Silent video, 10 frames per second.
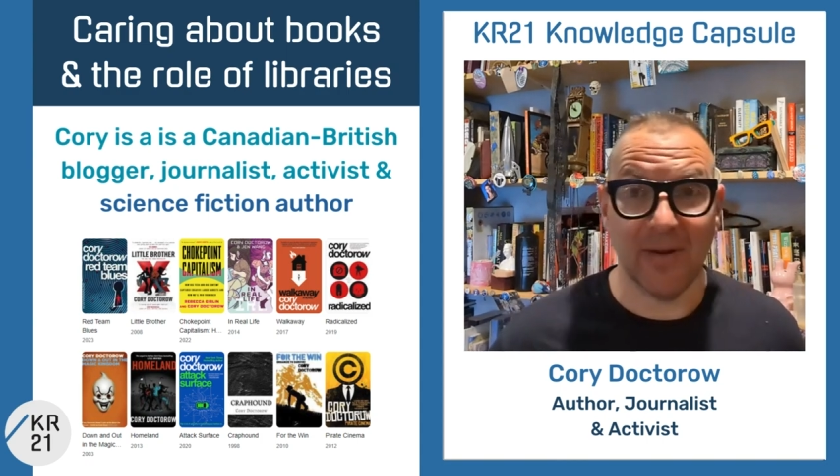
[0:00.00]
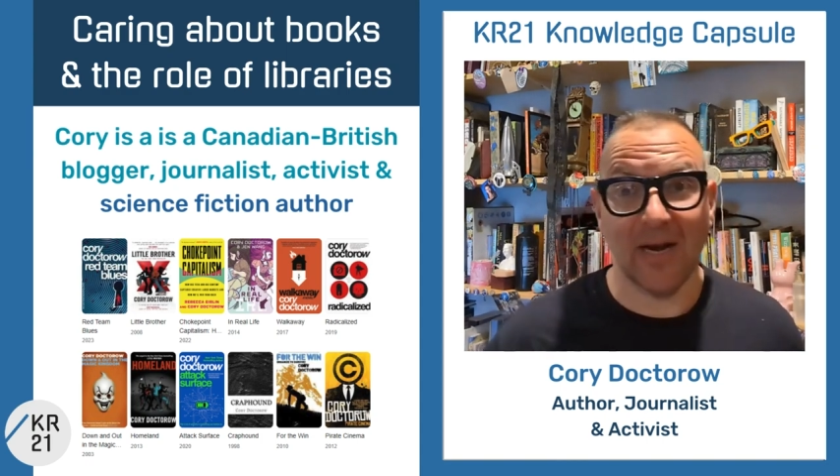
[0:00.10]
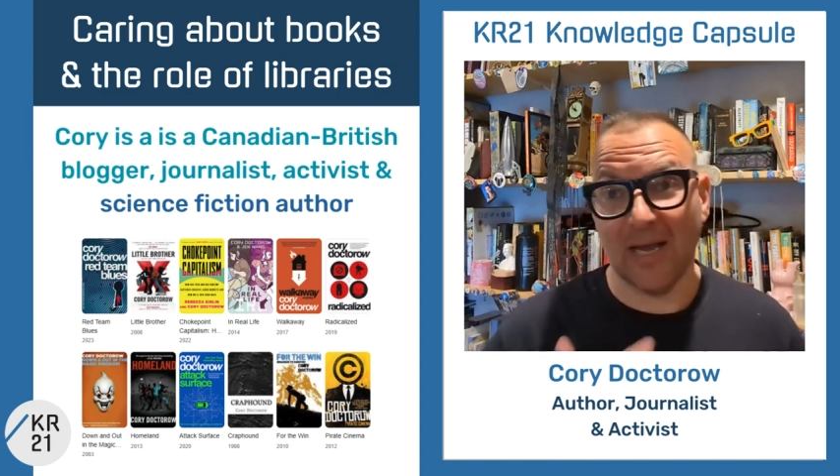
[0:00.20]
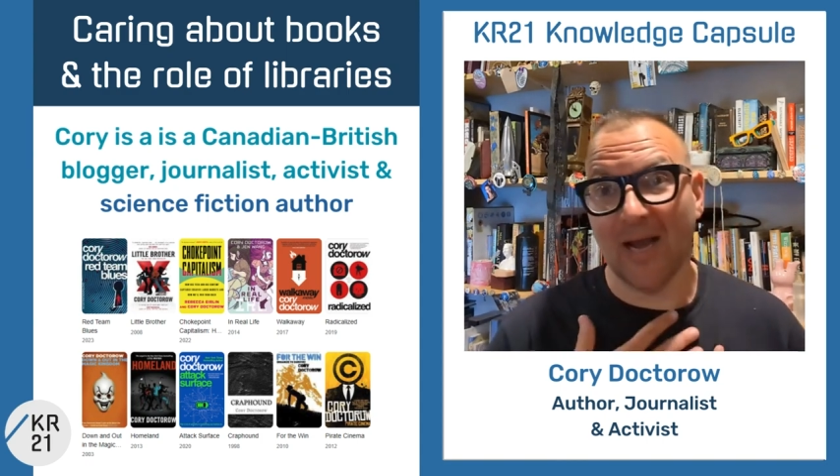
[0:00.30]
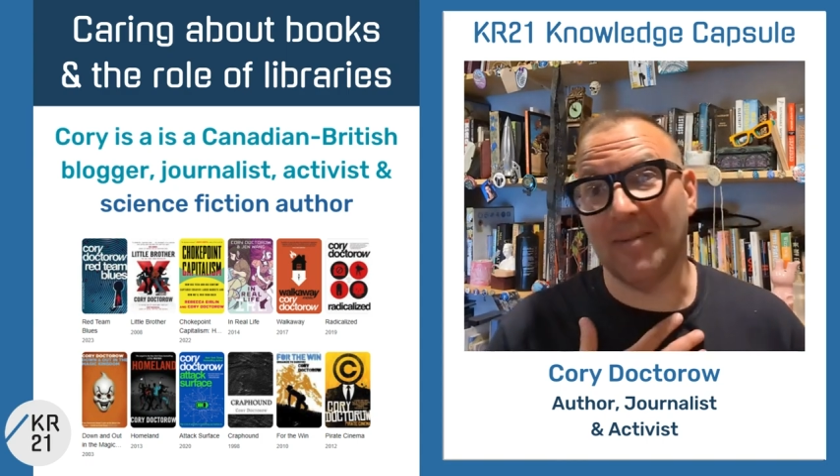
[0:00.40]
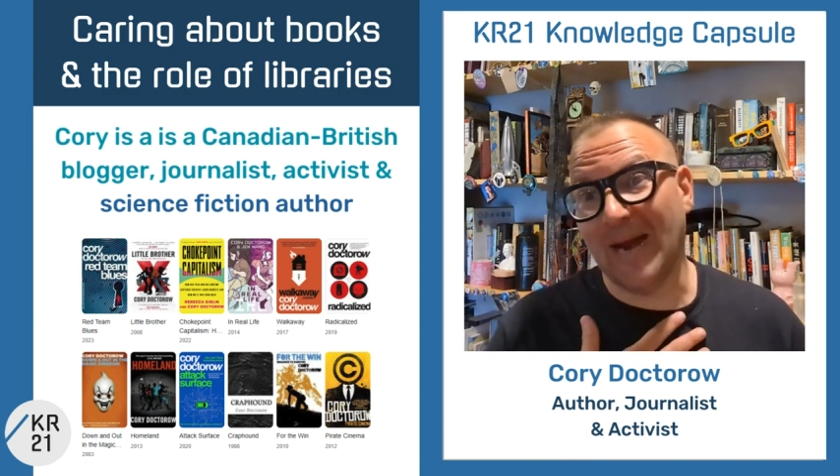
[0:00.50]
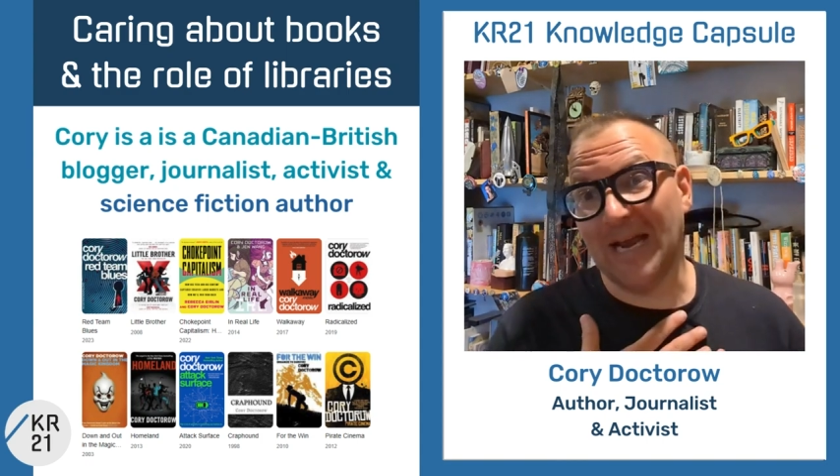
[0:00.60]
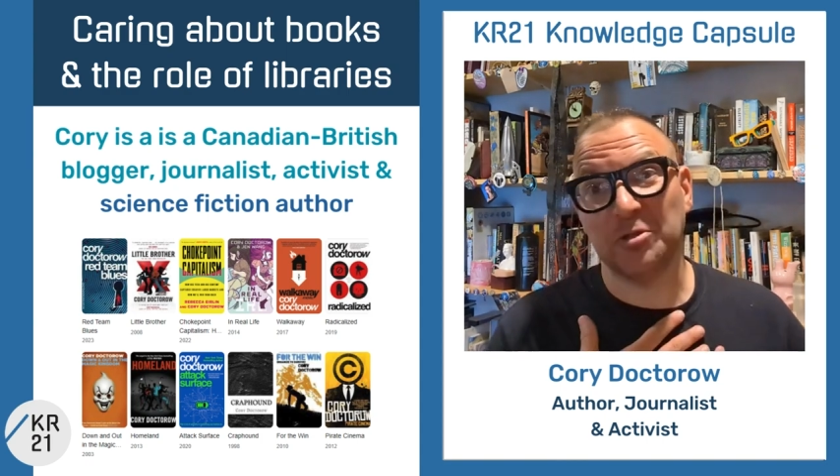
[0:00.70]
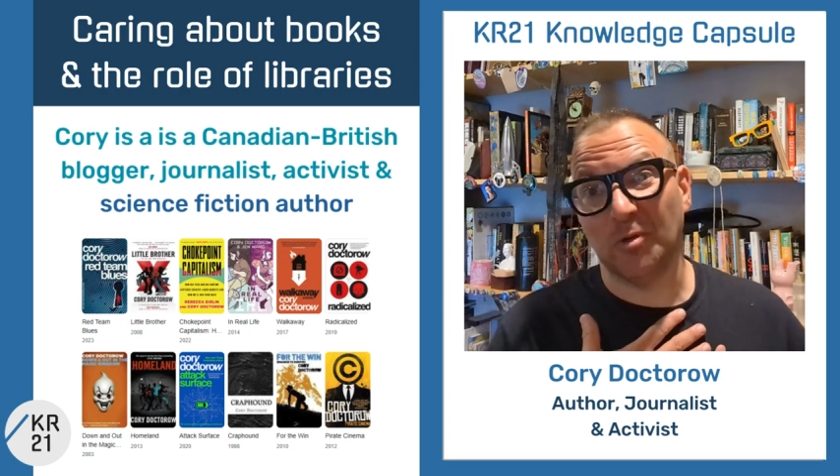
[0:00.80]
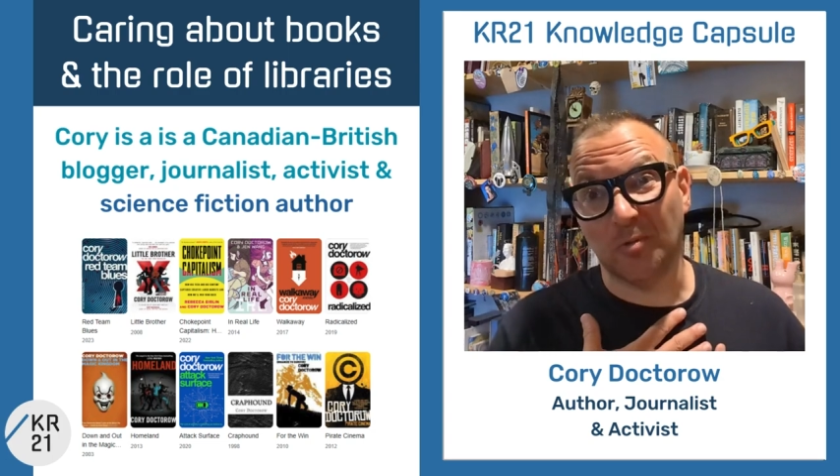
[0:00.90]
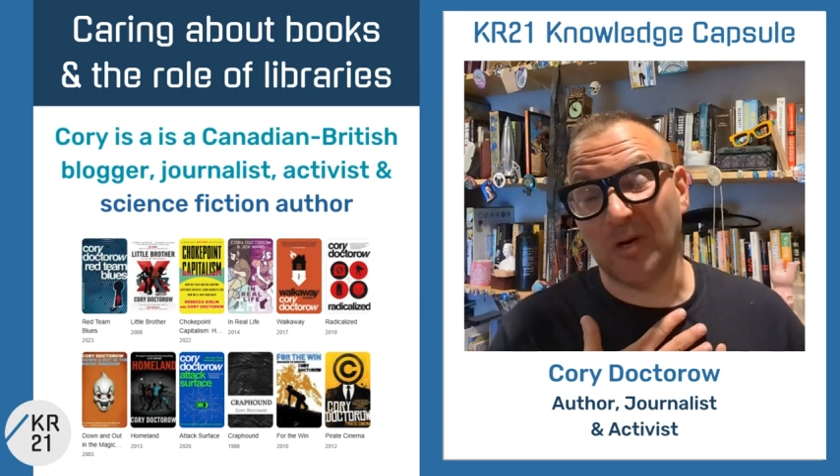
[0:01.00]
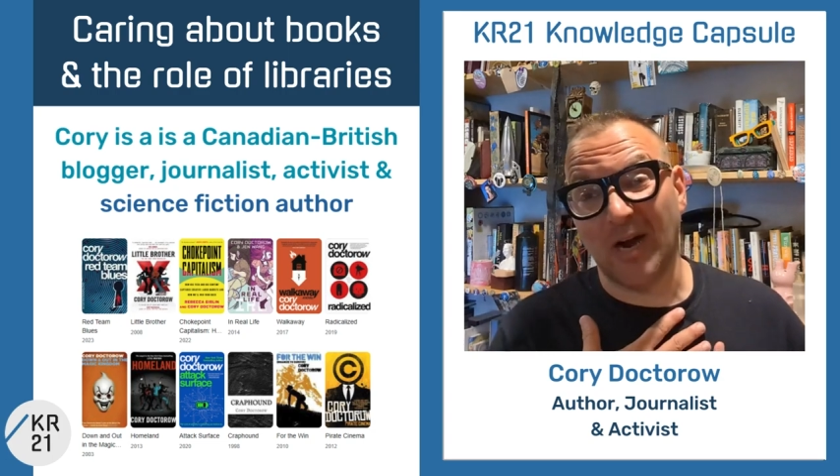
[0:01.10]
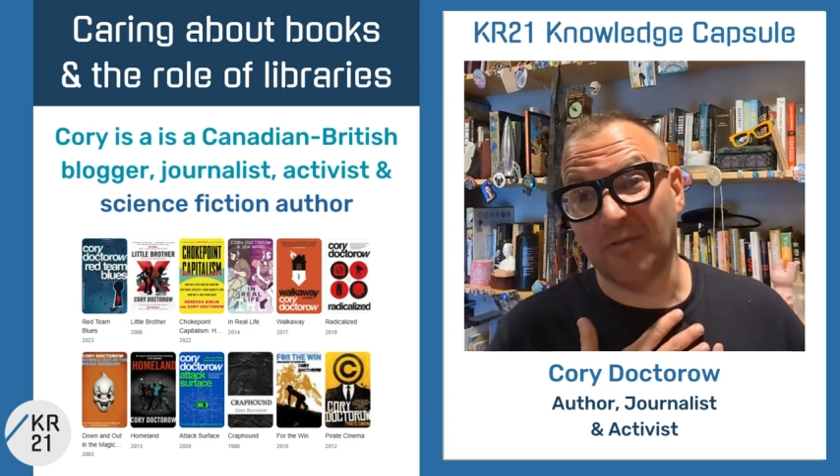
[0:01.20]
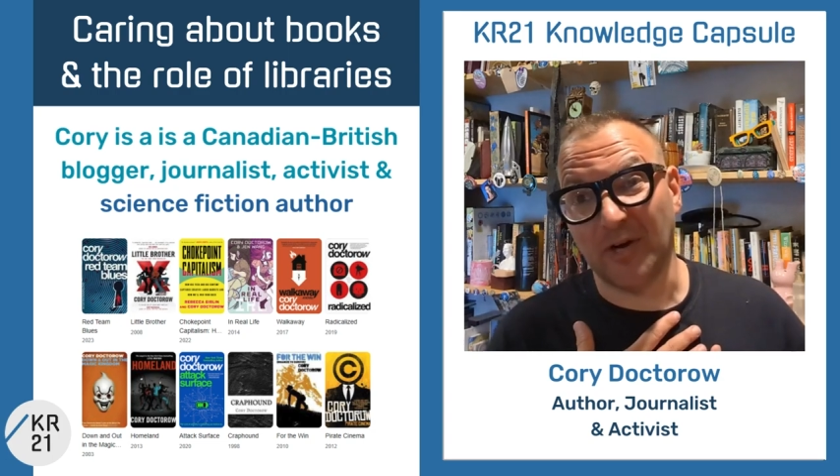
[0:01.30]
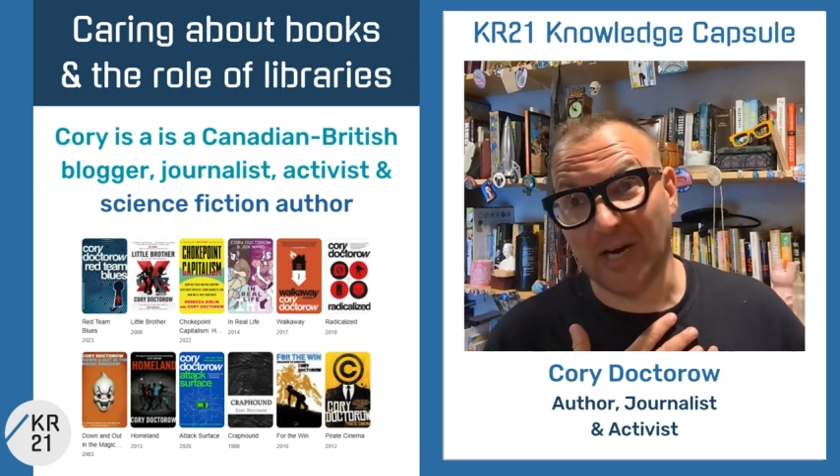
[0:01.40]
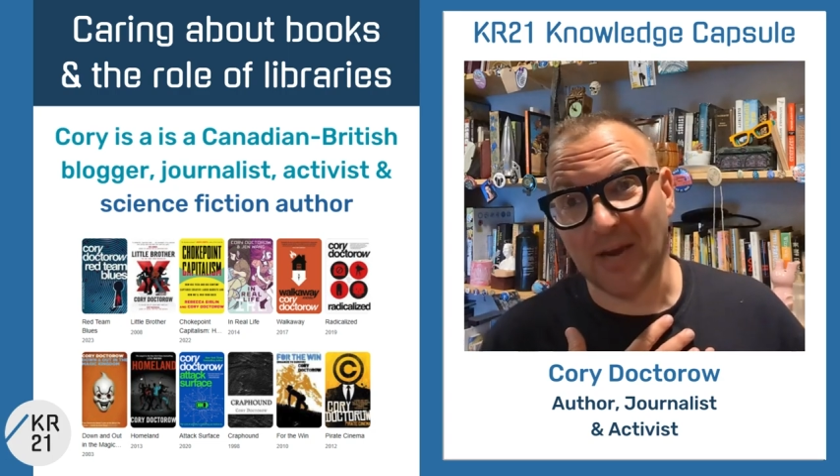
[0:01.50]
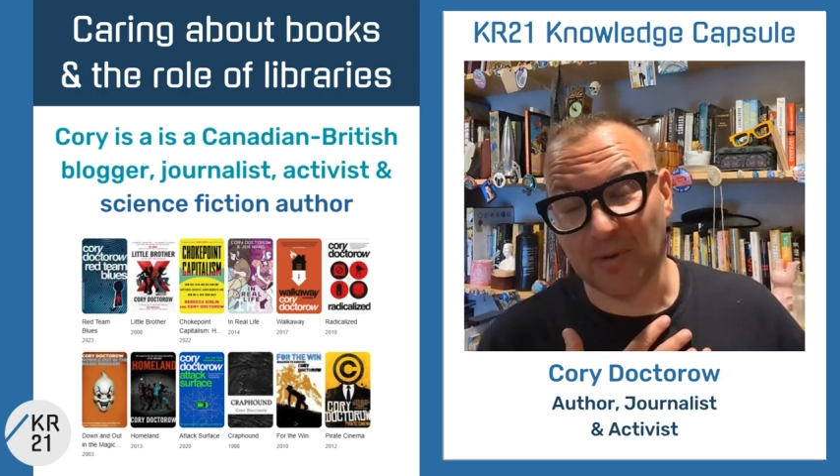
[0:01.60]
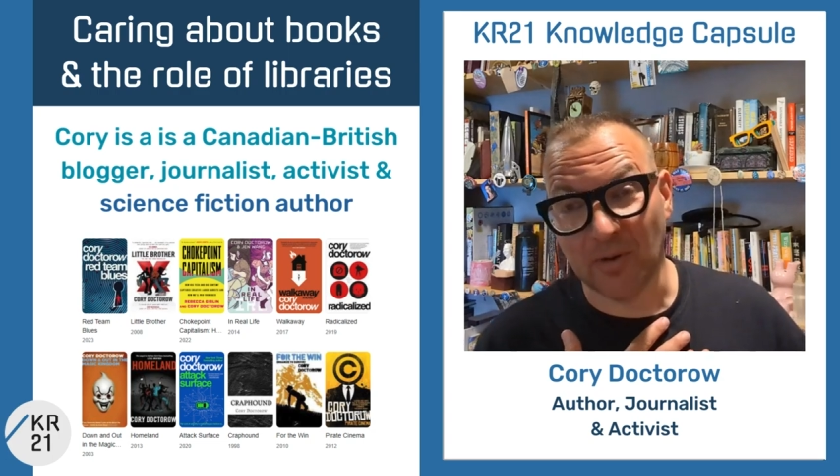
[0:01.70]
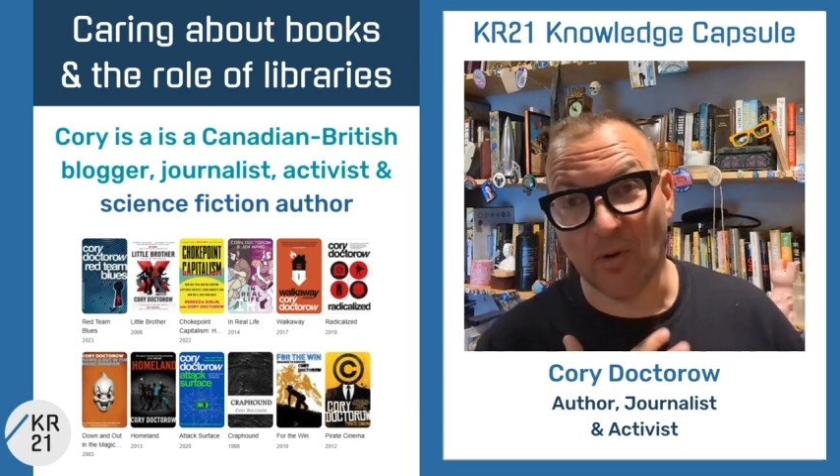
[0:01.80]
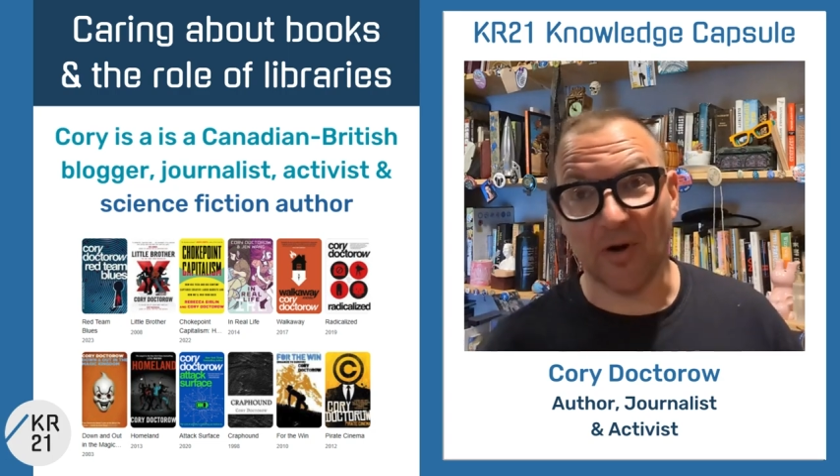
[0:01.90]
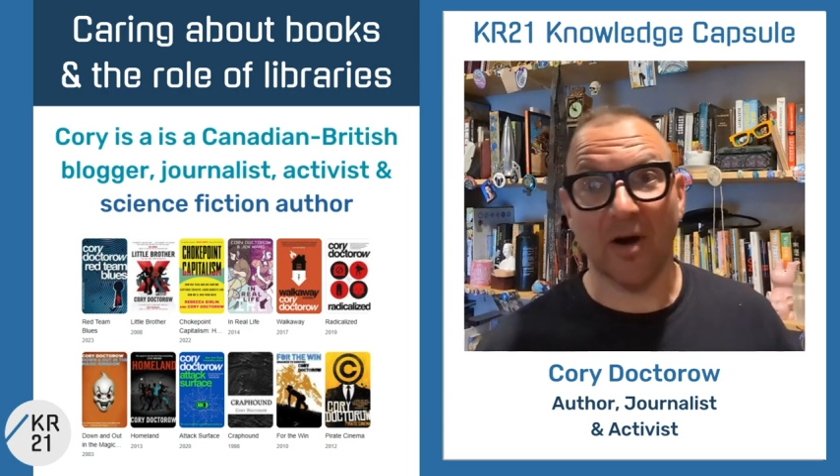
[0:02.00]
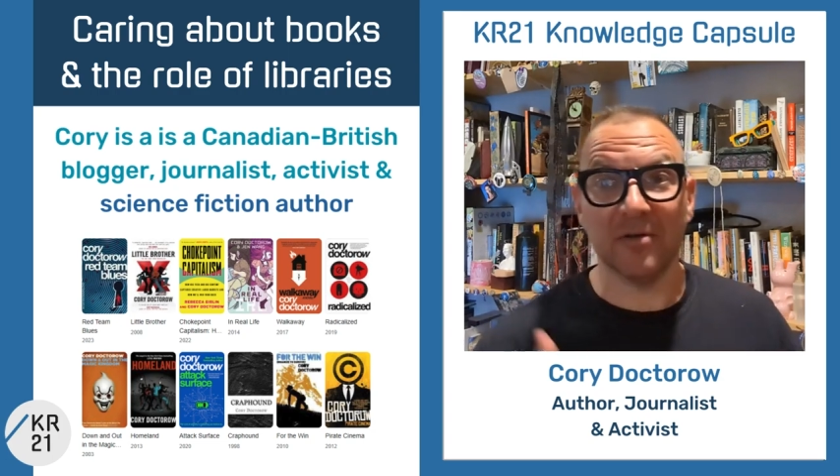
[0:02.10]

but like I'm an actual recovering library worker.